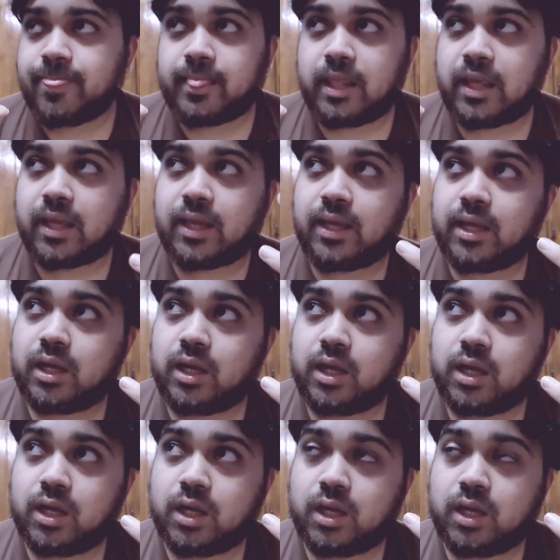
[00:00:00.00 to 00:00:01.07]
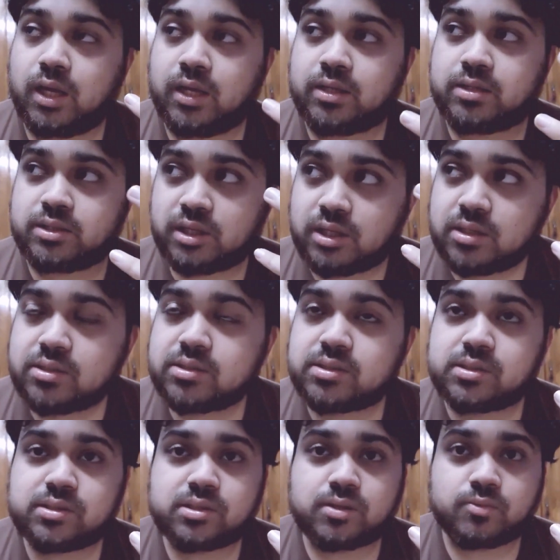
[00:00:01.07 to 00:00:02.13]
like it
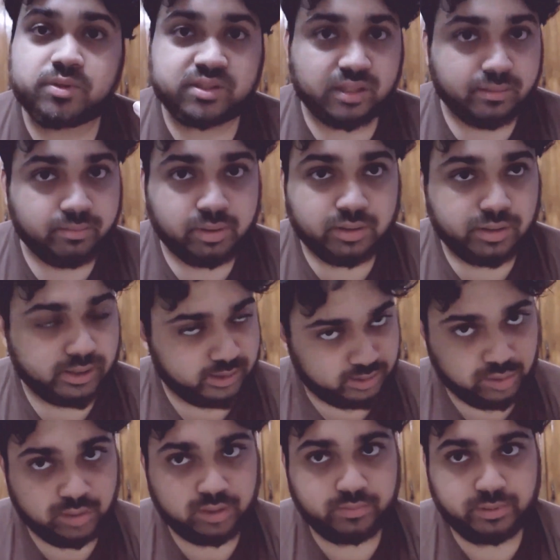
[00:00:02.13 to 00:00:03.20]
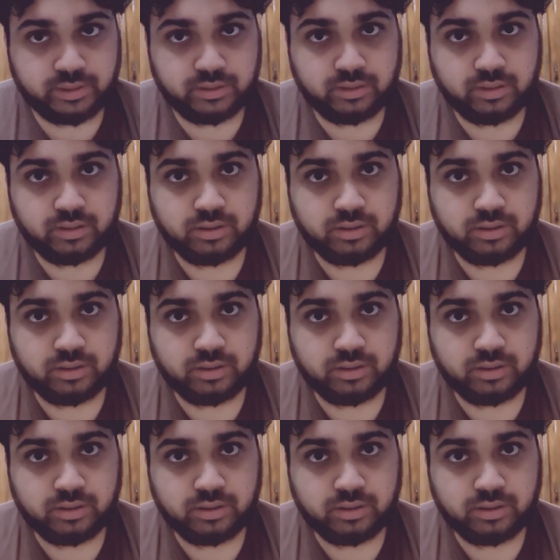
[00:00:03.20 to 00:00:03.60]
does resemble like tonka bean,